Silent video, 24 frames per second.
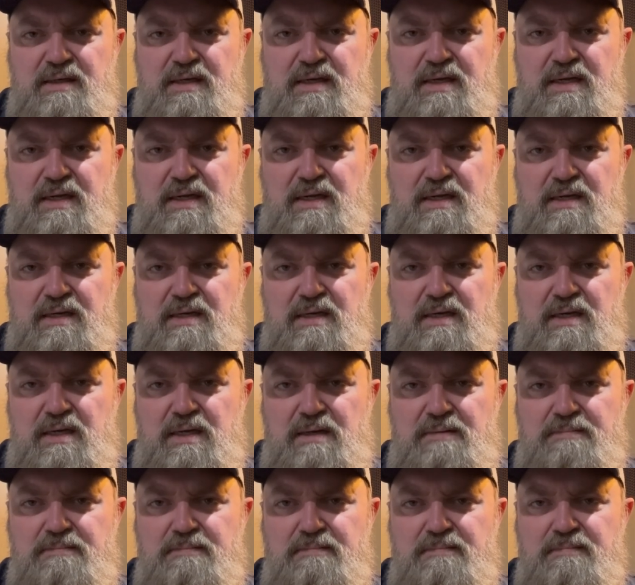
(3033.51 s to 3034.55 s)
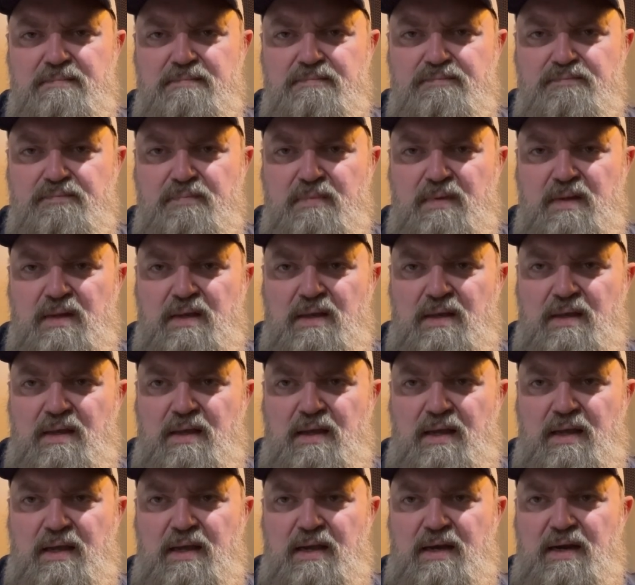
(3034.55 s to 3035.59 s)
and um,
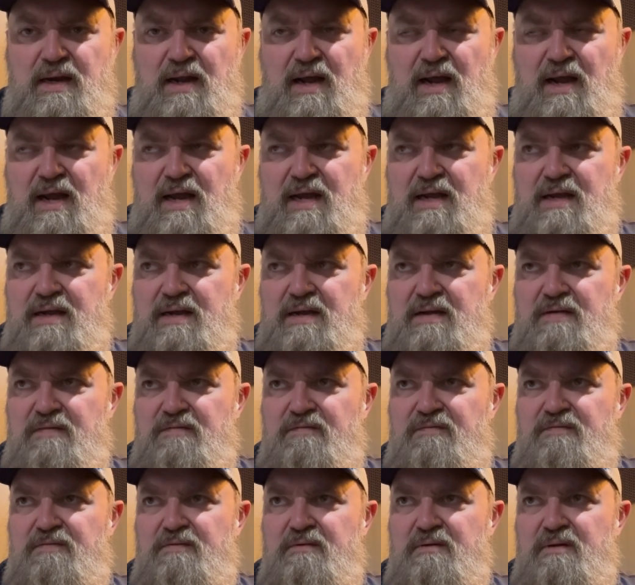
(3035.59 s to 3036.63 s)
and I have